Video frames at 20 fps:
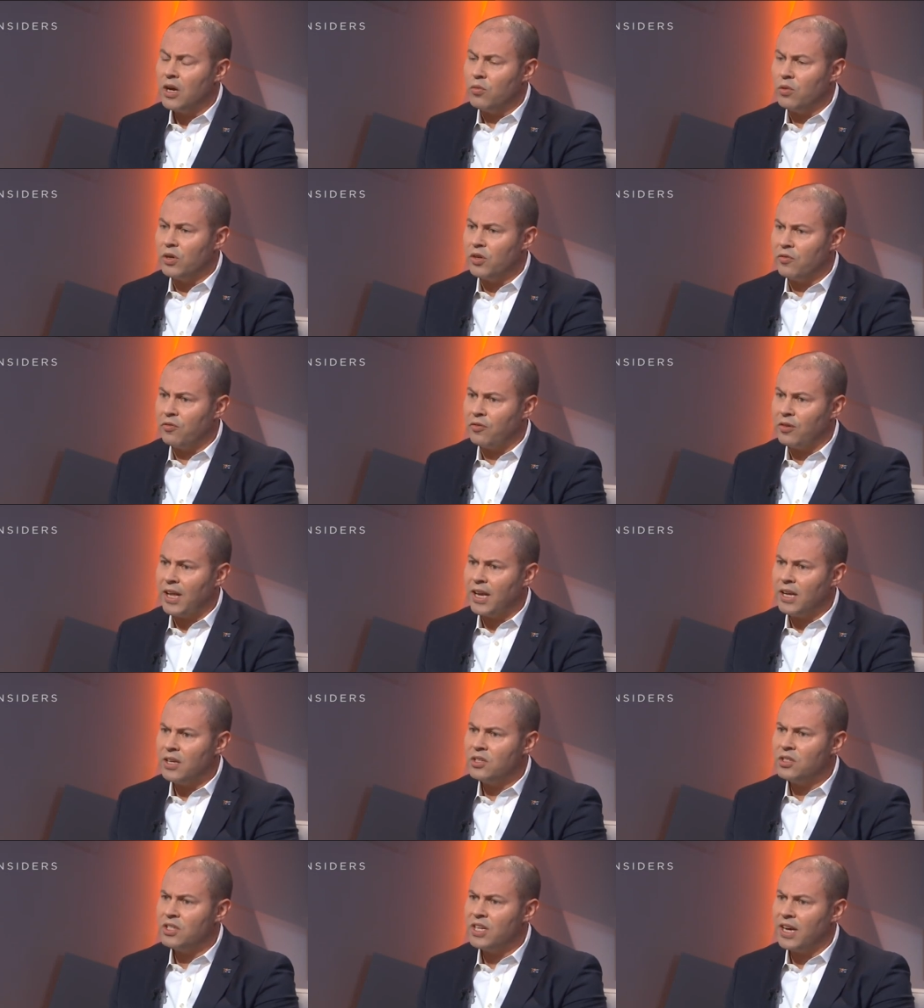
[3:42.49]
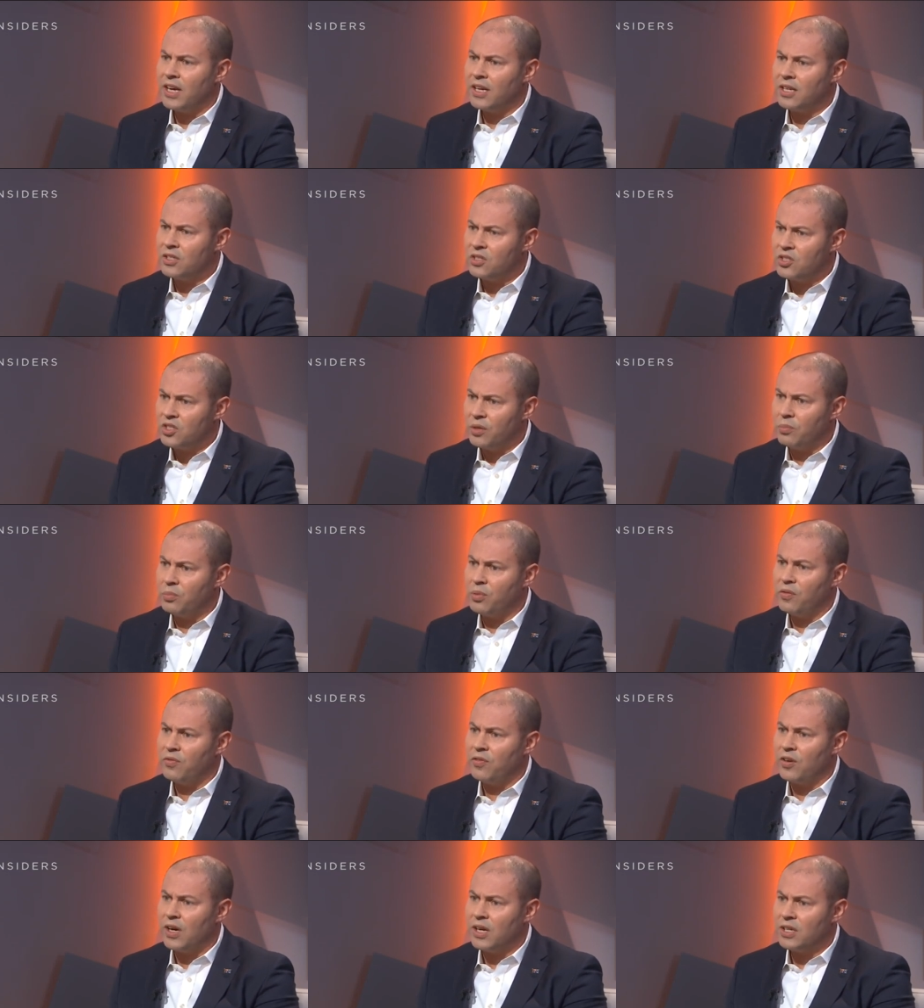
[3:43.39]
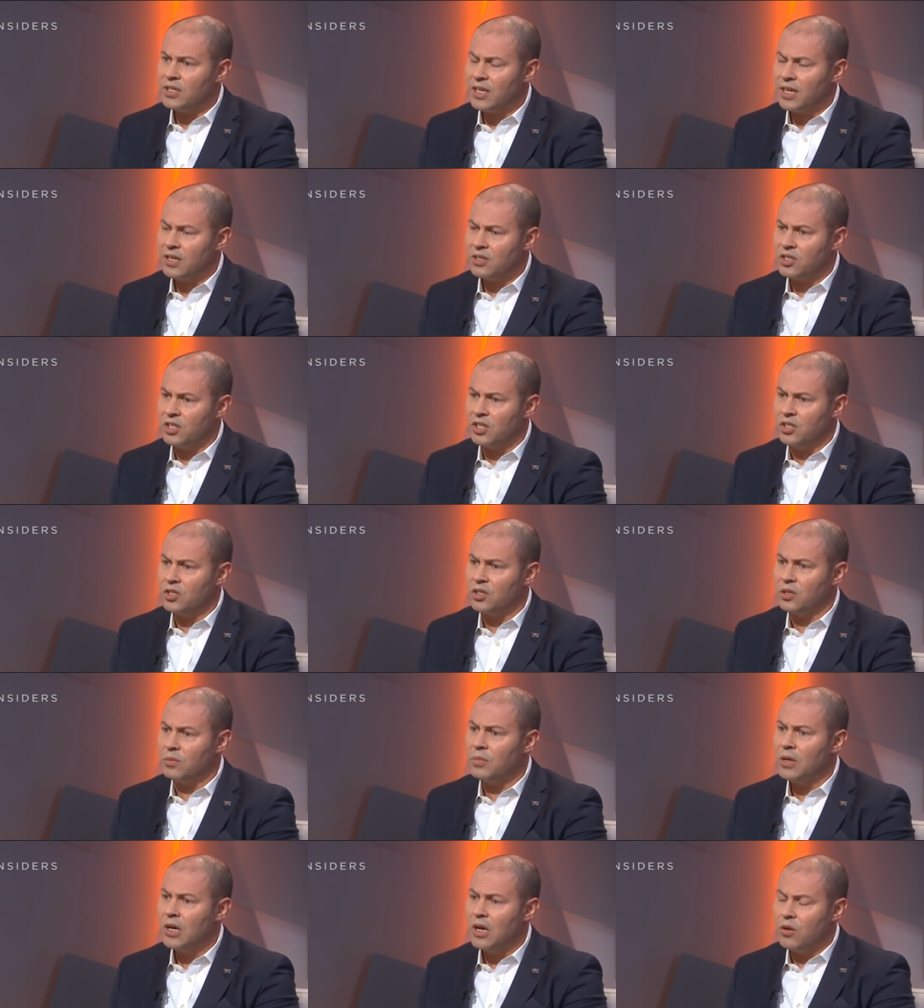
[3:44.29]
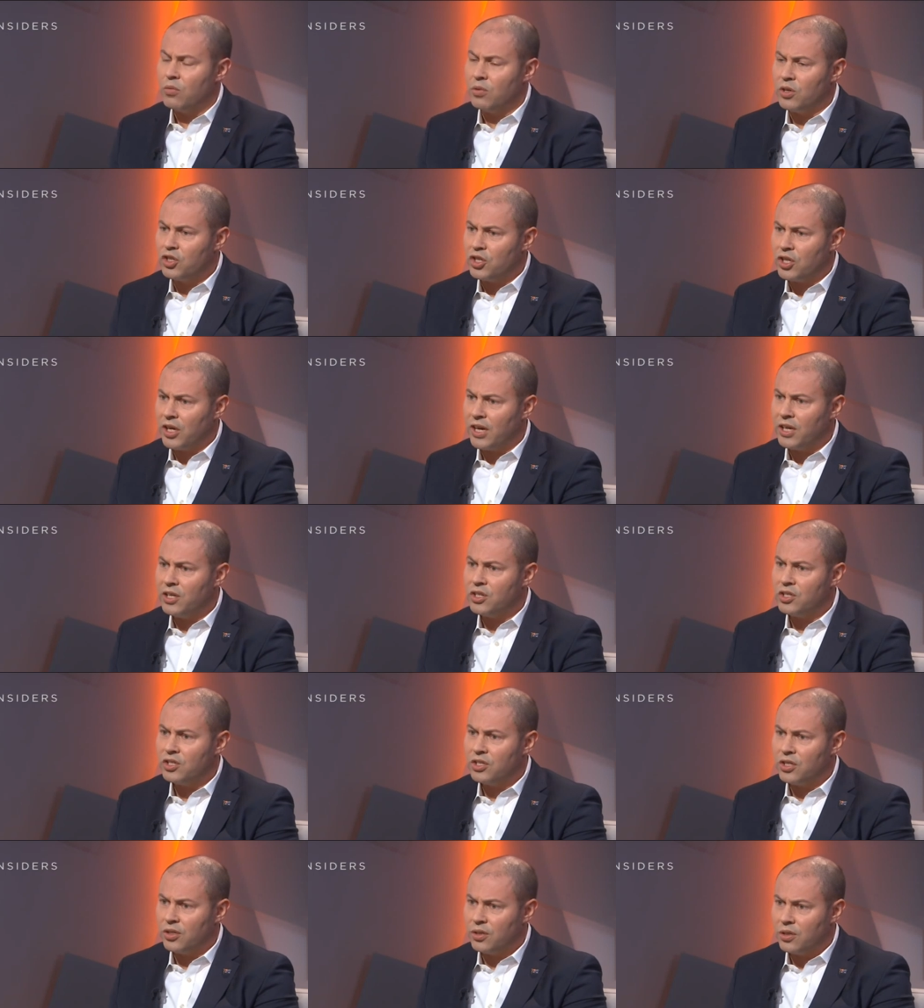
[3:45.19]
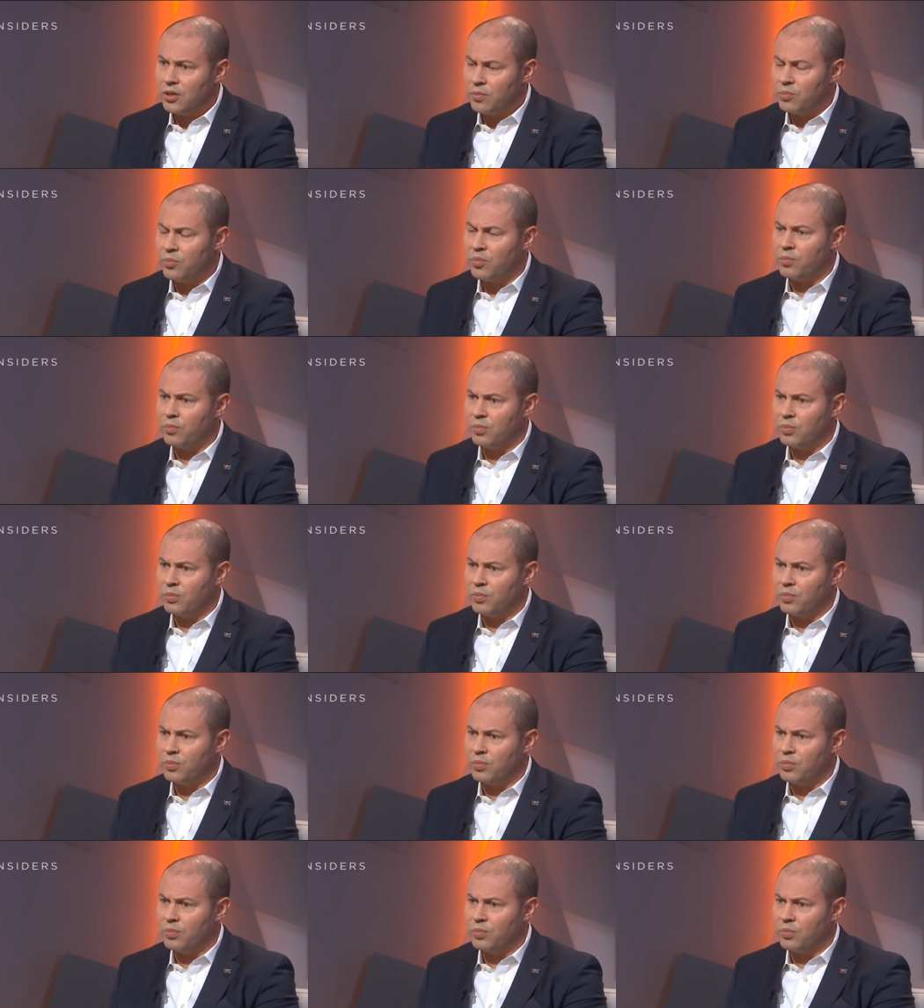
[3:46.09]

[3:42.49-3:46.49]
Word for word: which flattens out and simplifies our system with changes to the,